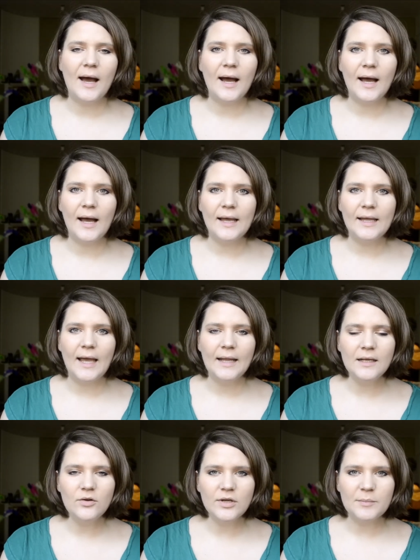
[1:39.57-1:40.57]
I had
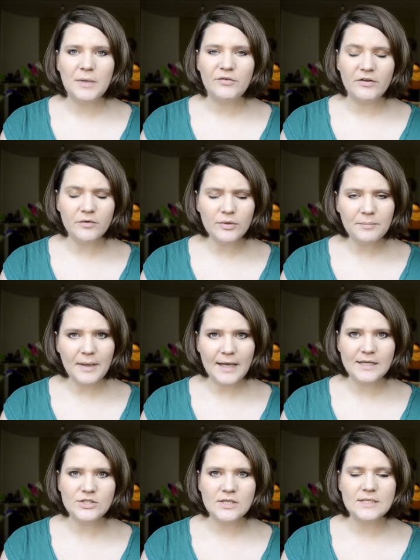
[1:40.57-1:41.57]
a look at my Ravelry
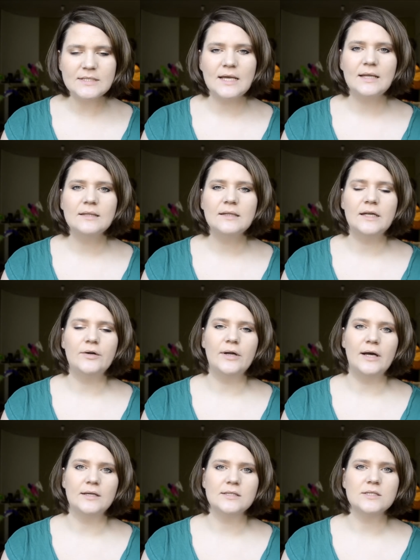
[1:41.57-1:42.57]
pages and there
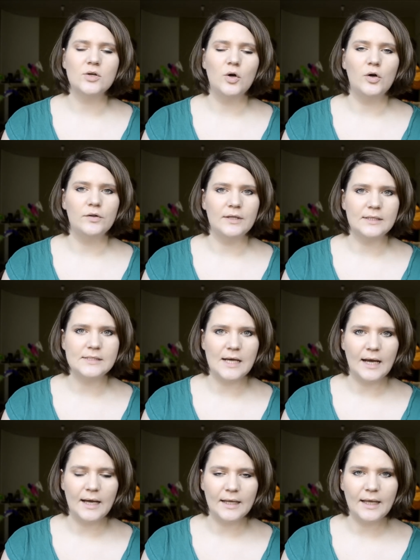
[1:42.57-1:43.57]
I saw that
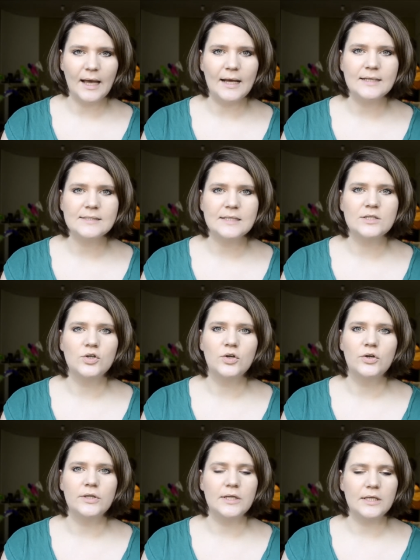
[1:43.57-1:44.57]
I cast it
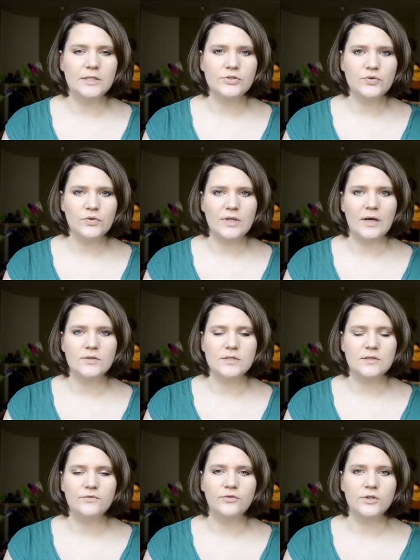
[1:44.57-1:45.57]
on in two
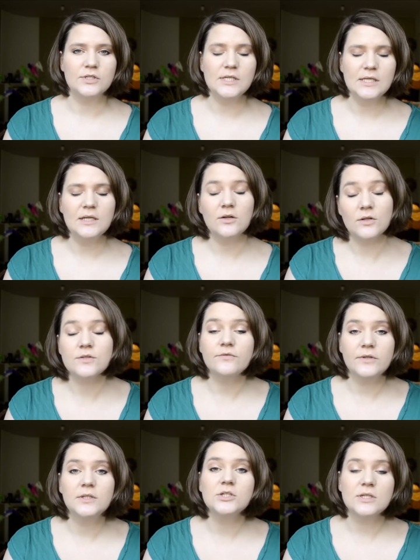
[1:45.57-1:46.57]
thousand fourteen and also
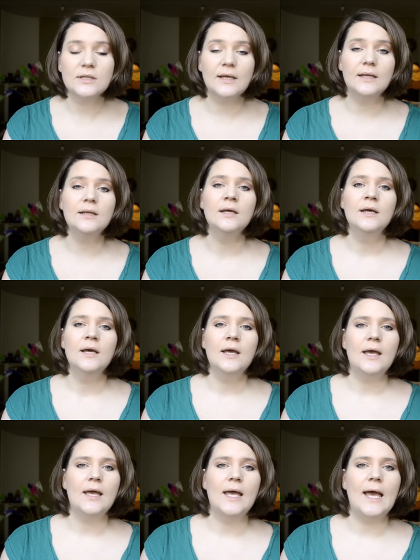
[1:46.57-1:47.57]
finished it then.
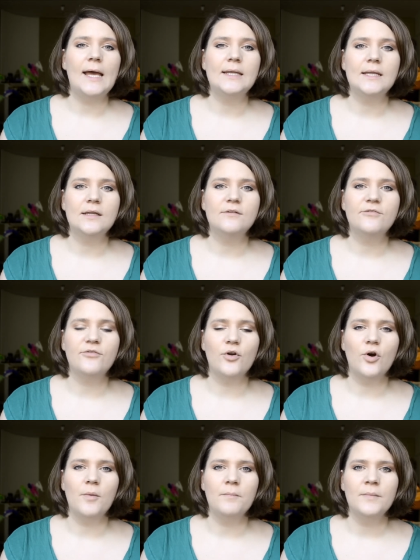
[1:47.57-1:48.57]
Uh, I knitted
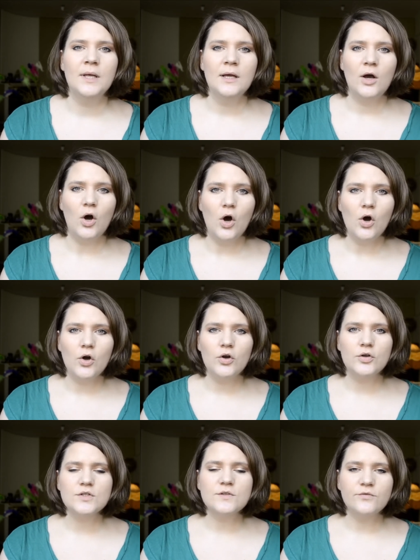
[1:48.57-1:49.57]
from
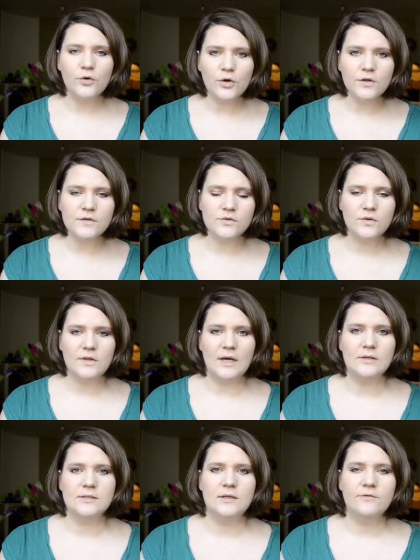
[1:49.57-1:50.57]
August fourth, two
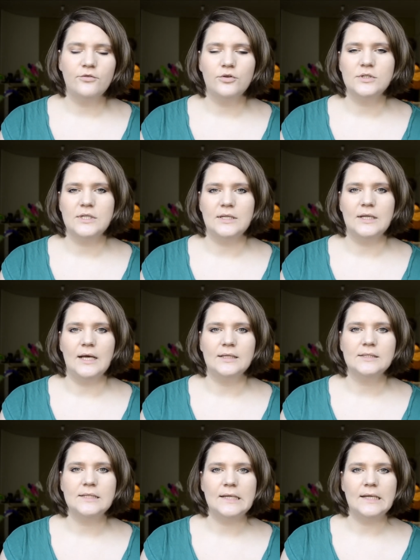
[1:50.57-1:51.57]
thousand fourteen
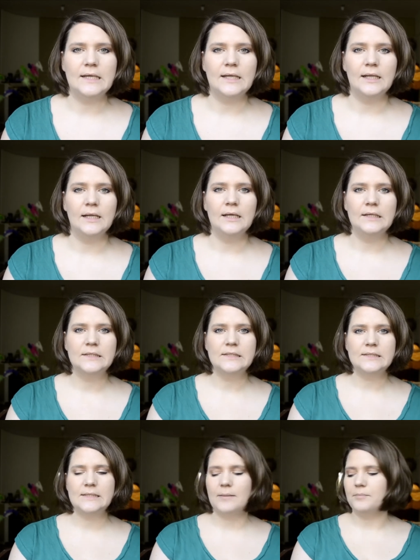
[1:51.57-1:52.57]
until
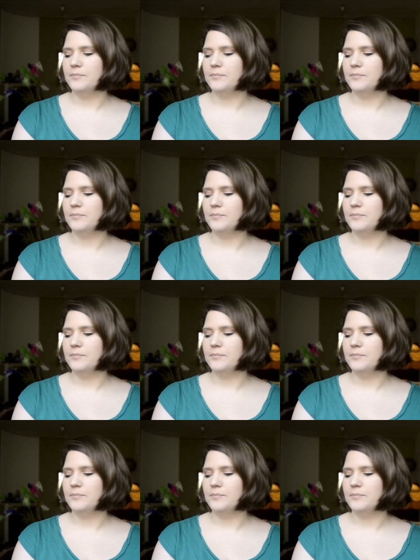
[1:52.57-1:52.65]
sep